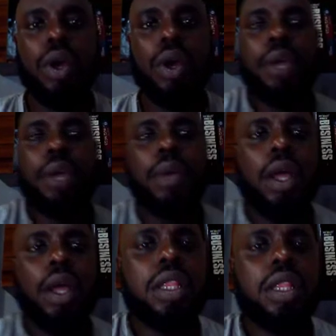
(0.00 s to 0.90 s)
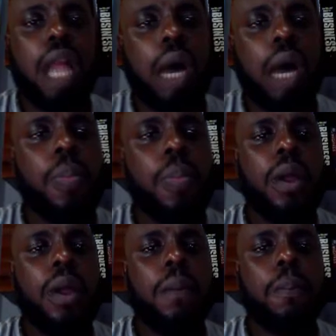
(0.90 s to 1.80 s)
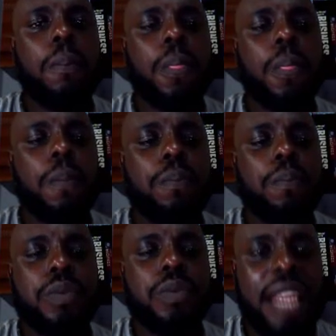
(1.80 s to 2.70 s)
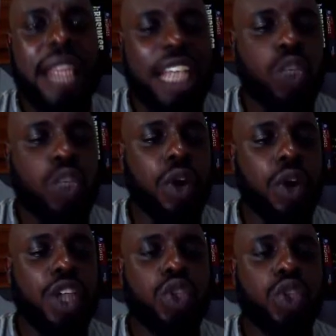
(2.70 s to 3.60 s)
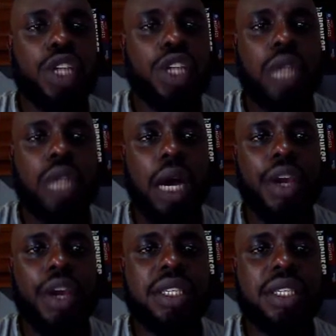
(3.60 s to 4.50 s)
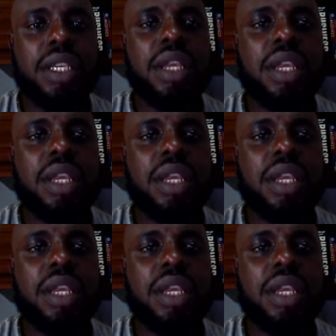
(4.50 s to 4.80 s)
Okay, now the next we're going to go into now is,